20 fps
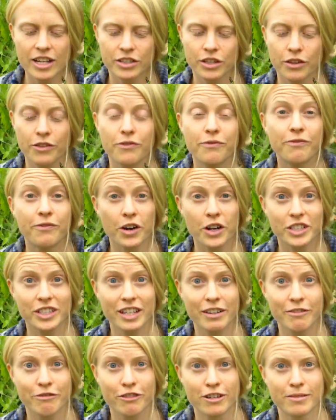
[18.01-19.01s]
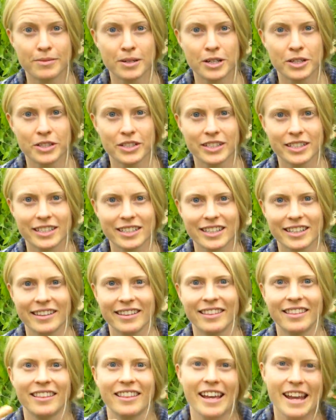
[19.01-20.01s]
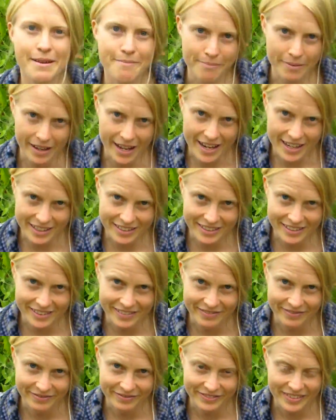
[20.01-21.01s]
So, first and foremost, late blight.